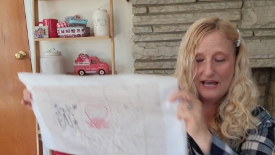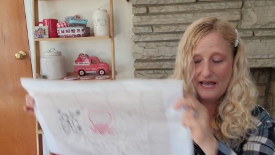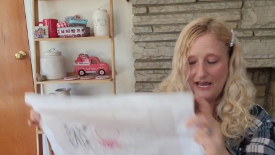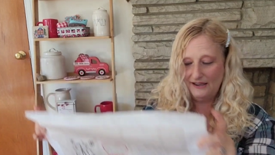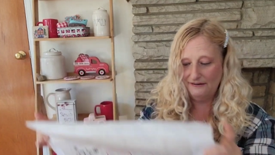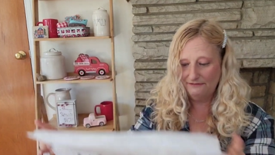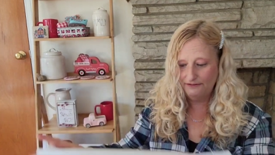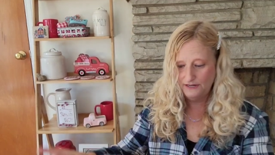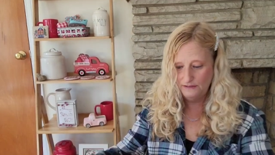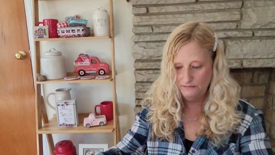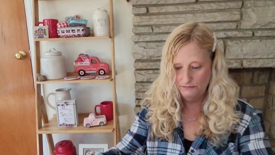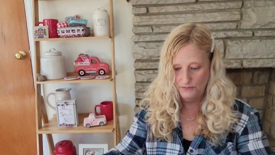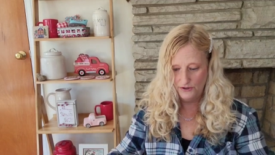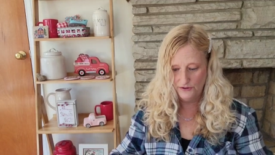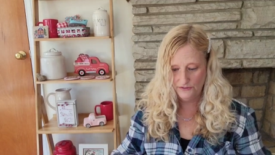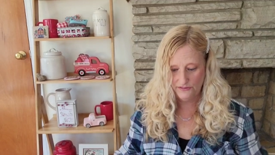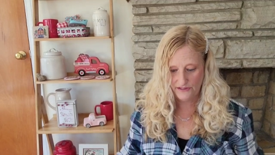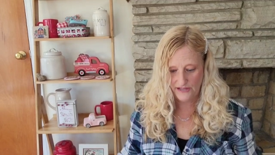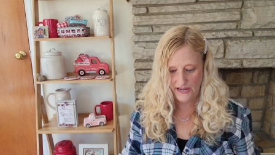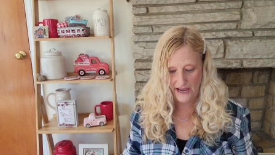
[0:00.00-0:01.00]
Every
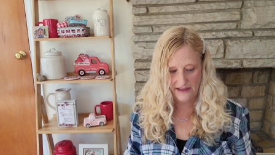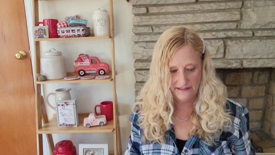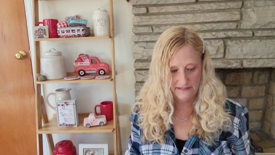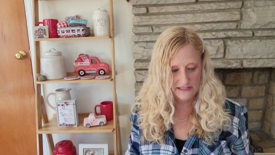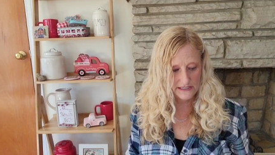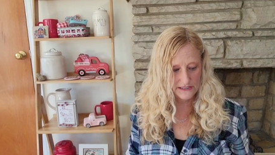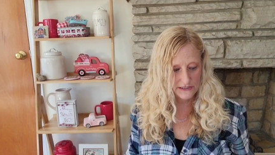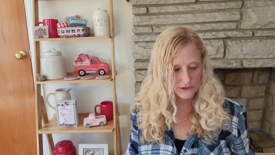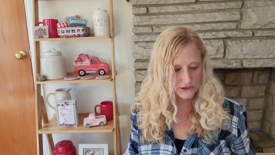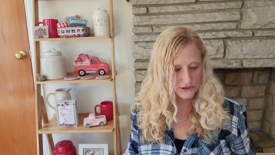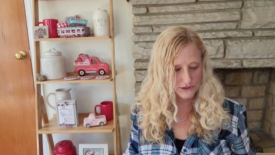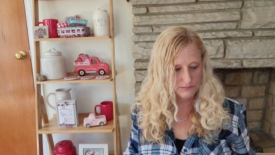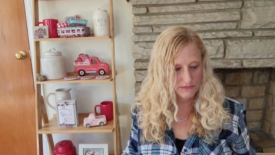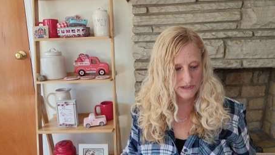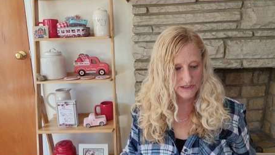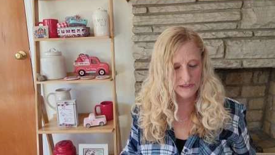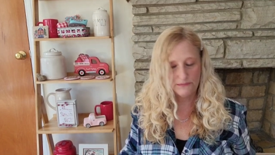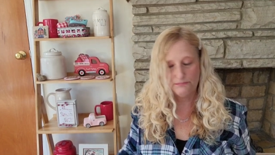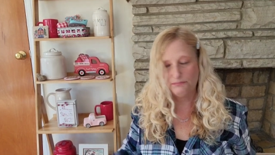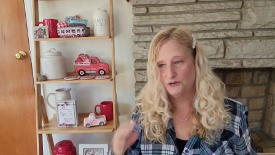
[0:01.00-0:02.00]
month, Kathy
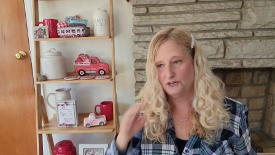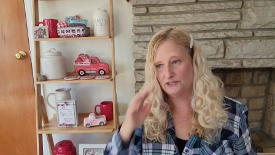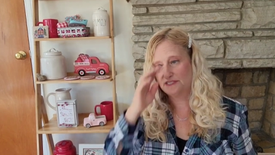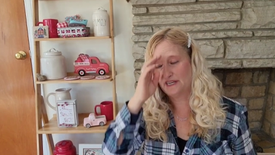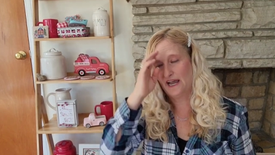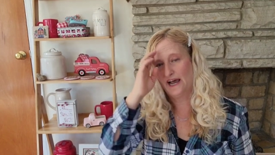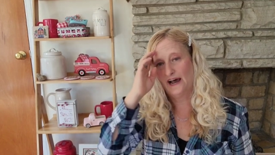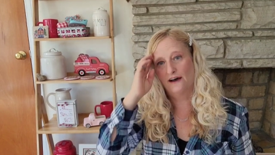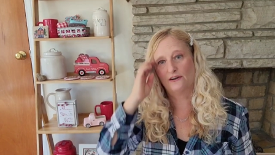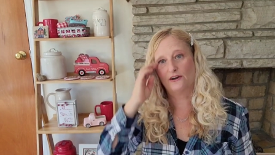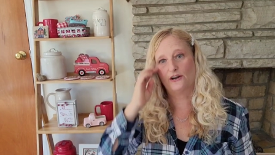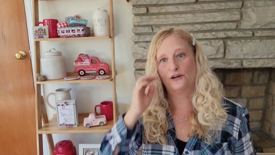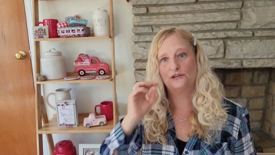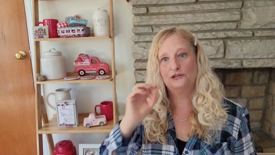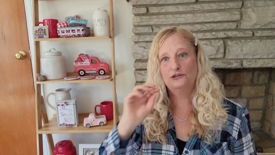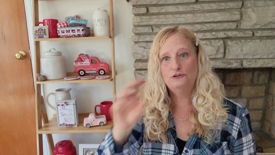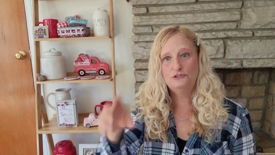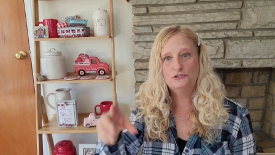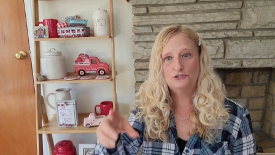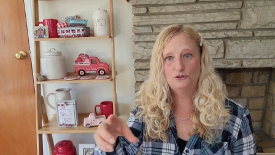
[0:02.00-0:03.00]
Schmitz puts out a
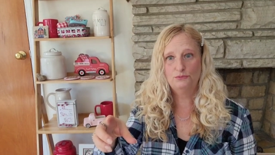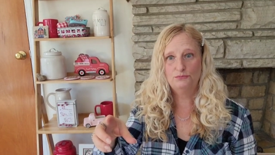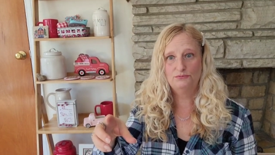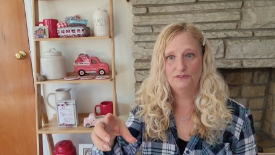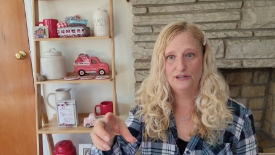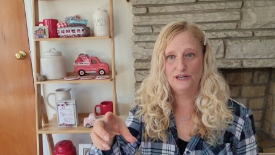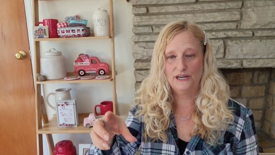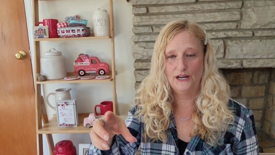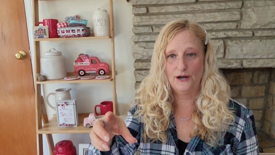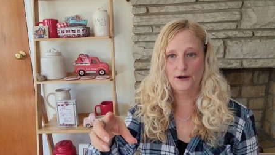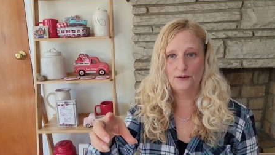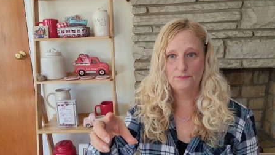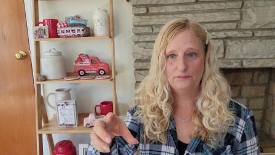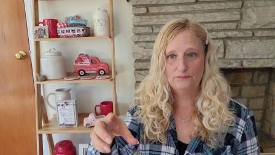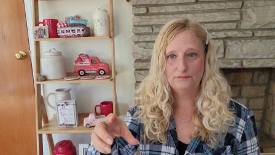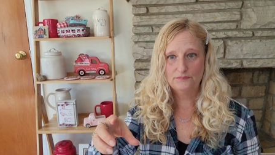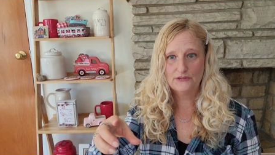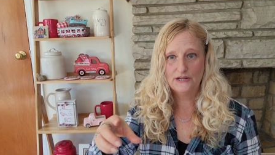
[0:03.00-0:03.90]
YouTube video,